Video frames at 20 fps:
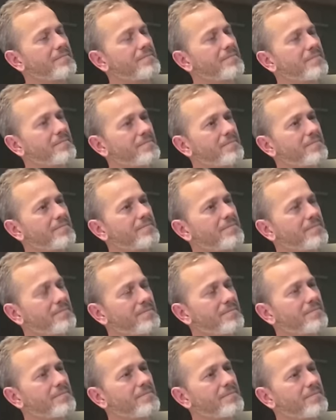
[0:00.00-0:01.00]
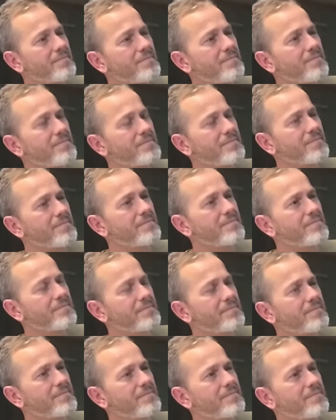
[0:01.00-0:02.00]

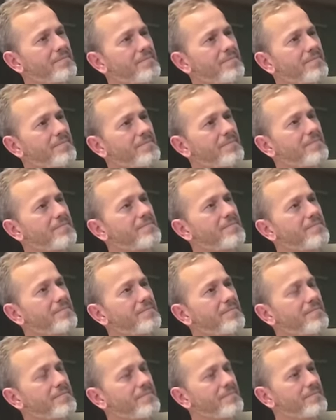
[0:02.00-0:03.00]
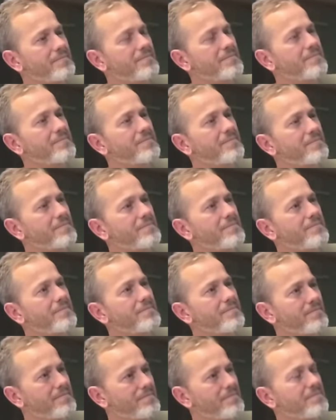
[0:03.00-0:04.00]

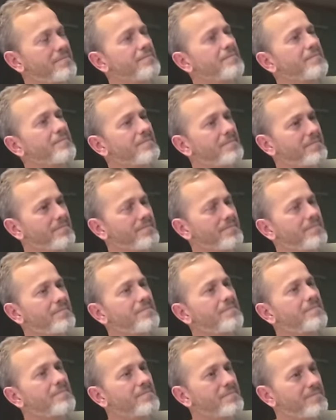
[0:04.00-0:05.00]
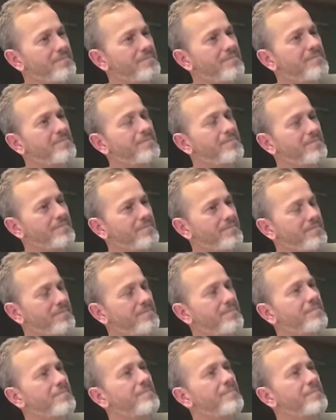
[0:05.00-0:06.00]

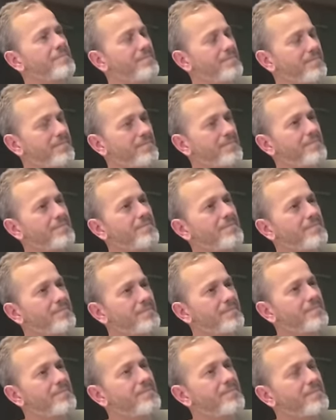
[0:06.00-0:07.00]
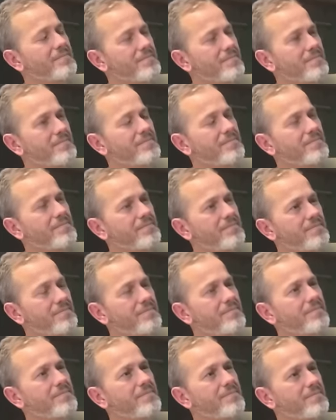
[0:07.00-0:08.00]
The person shown says nothing.